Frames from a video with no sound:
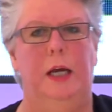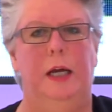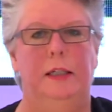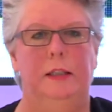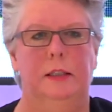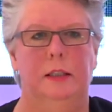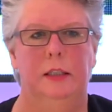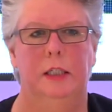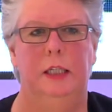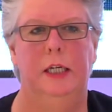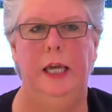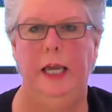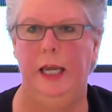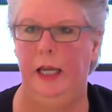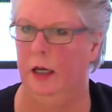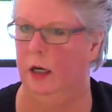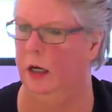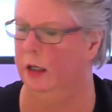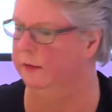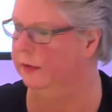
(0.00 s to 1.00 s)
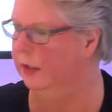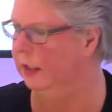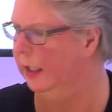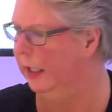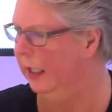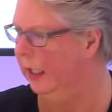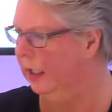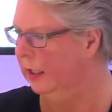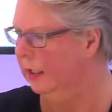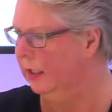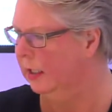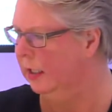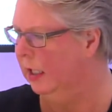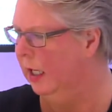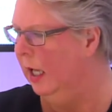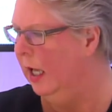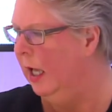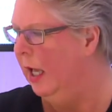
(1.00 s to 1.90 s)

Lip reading: and King of the Netherlands.